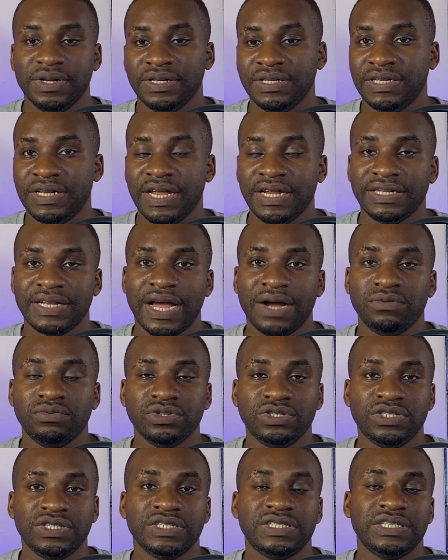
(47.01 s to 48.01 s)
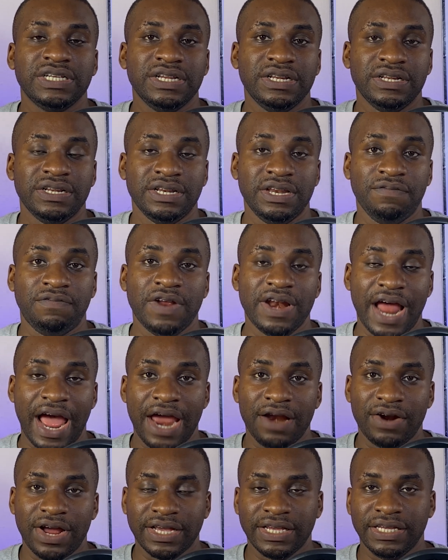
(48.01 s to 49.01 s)
data which is in different
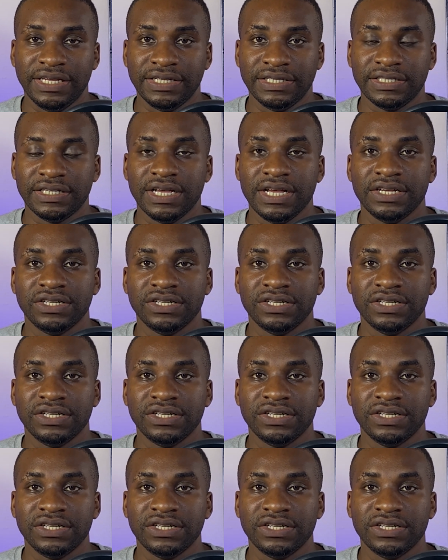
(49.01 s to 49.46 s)
hierarchies.